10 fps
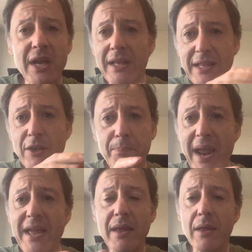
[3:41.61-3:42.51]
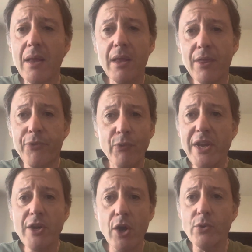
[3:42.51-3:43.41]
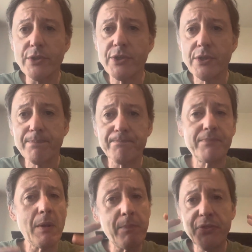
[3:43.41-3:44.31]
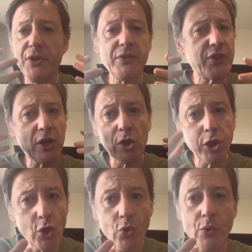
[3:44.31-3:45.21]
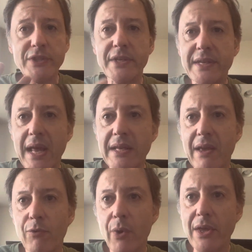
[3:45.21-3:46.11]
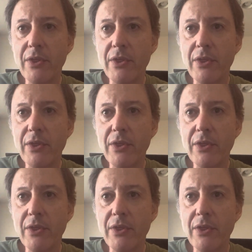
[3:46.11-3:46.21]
Like, they're paying 3 notes, but the clue is a dead giveaway.